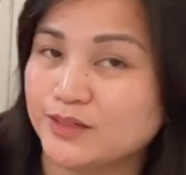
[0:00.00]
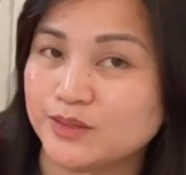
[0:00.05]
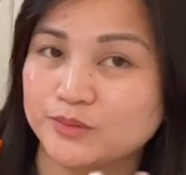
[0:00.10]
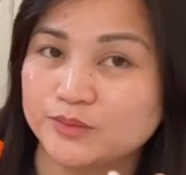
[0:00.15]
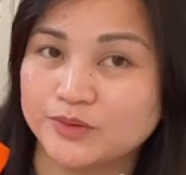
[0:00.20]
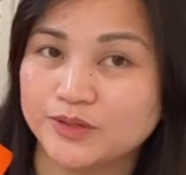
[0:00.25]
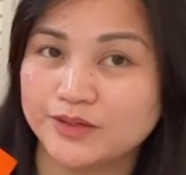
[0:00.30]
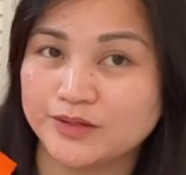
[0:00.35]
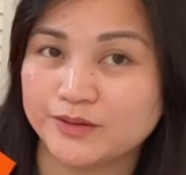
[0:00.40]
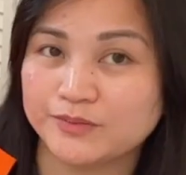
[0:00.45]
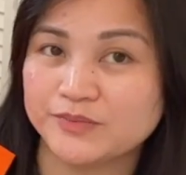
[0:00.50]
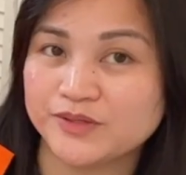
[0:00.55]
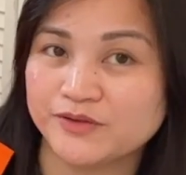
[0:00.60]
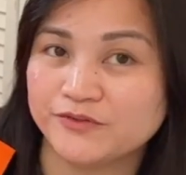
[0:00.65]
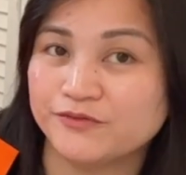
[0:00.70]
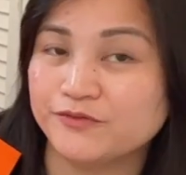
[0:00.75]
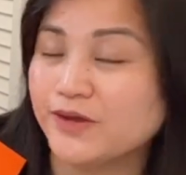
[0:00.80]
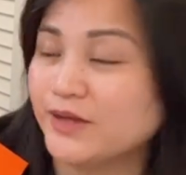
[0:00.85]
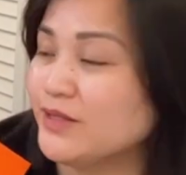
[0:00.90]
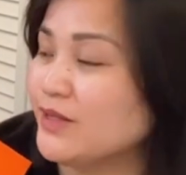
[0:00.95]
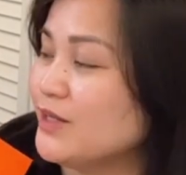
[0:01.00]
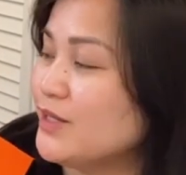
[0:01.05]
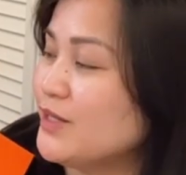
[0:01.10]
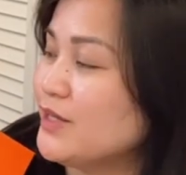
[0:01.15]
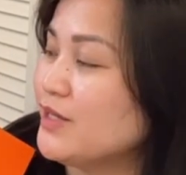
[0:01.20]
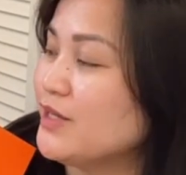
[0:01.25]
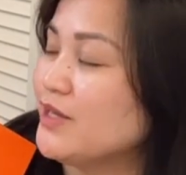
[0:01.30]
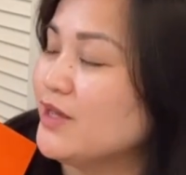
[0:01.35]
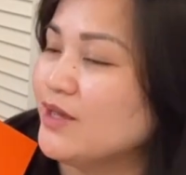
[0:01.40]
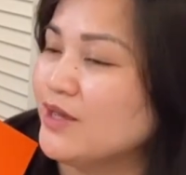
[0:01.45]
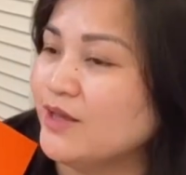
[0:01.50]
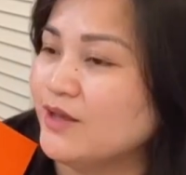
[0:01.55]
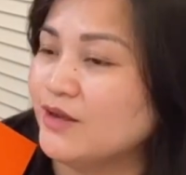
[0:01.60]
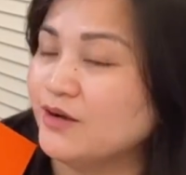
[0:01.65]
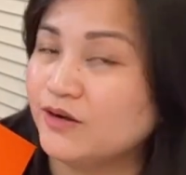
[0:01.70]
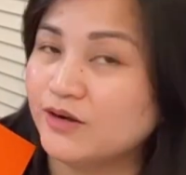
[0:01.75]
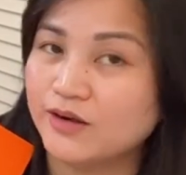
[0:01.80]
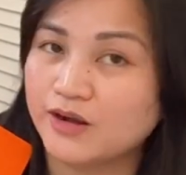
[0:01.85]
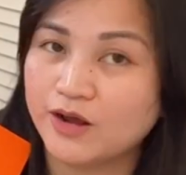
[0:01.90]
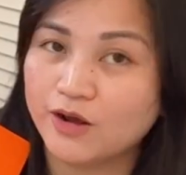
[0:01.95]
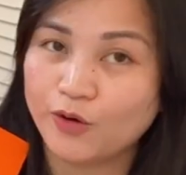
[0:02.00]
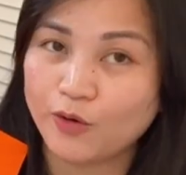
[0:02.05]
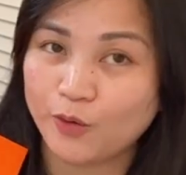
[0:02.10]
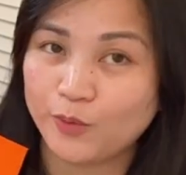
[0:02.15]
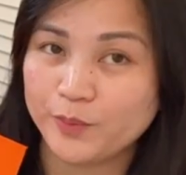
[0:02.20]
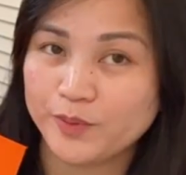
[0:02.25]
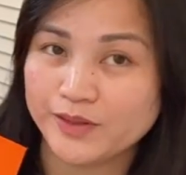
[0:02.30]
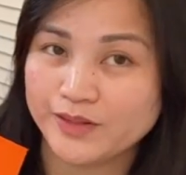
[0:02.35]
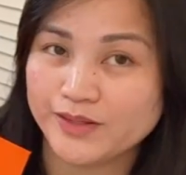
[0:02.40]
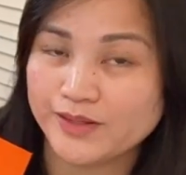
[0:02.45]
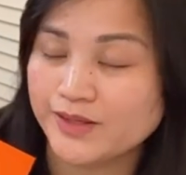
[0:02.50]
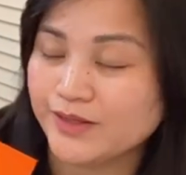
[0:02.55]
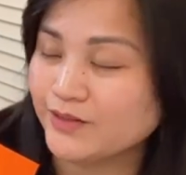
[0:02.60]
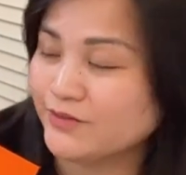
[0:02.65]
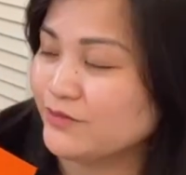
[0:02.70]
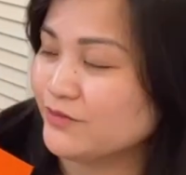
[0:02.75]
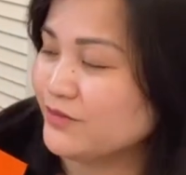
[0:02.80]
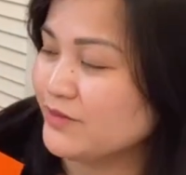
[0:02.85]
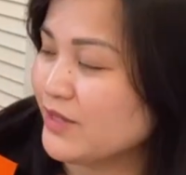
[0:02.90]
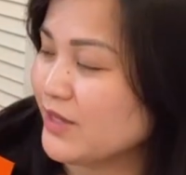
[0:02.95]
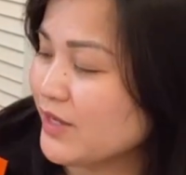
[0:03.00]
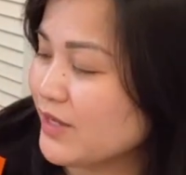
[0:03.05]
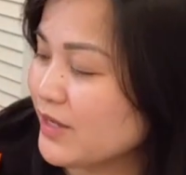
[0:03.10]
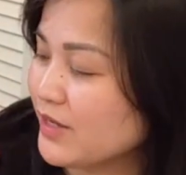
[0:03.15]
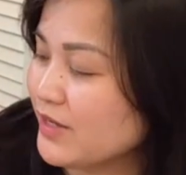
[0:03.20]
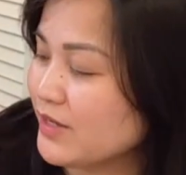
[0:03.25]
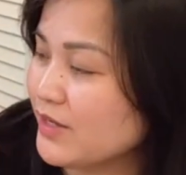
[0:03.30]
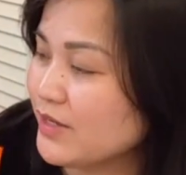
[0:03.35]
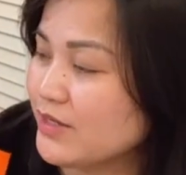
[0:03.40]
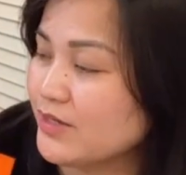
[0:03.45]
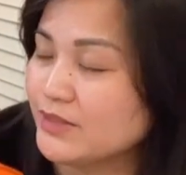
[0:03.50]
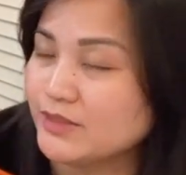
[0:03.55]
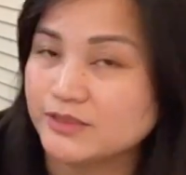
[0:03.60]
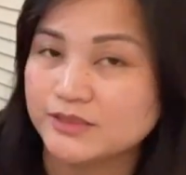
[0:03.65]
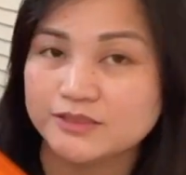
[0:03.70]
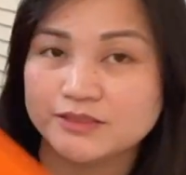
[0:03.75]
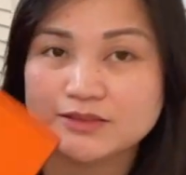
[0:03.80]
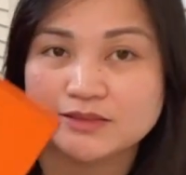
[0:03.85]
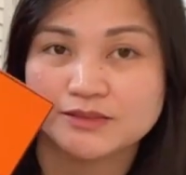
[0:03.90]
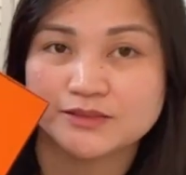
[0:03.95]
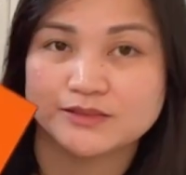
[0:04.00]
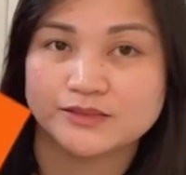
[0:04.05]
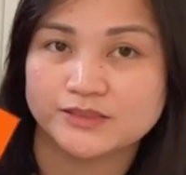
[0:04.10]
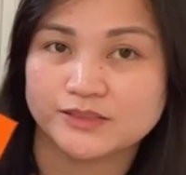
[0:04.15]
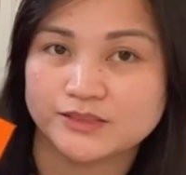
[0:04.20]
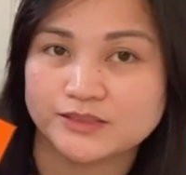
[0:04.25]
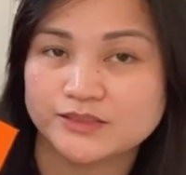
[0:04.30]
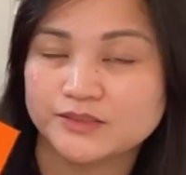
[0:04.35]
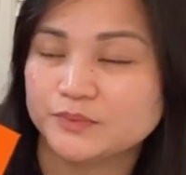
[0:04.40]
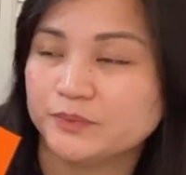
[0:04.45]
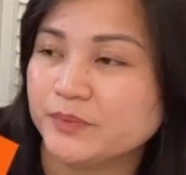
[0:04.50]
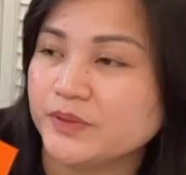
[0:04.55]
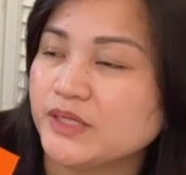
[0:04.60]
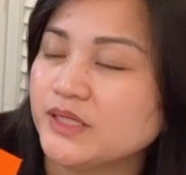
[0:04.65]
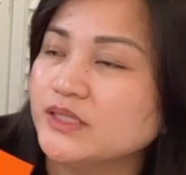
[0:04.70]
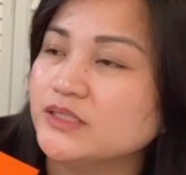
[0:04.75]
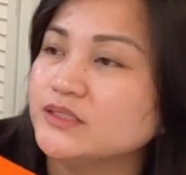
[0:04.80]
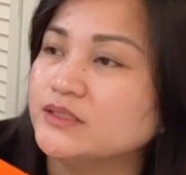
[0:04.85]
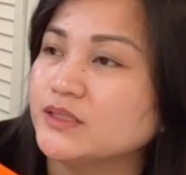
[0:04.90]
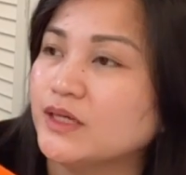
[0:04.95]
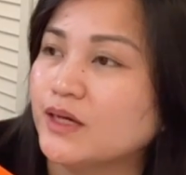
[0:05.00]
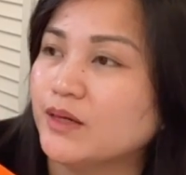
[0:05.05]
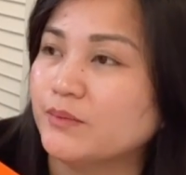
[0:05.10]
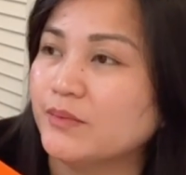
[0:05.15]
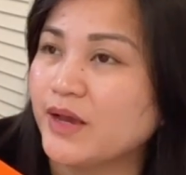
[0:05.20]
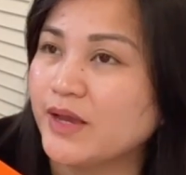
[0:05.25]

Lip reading: that I'm gonna be finally opening today is this piece.